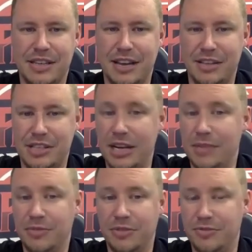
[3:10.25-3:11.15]
I signed
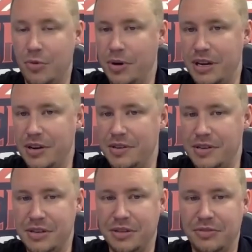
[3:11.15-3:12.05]
him for a 4-year
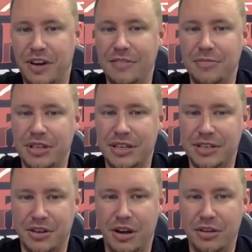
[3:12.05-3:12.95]
deal, $5 million.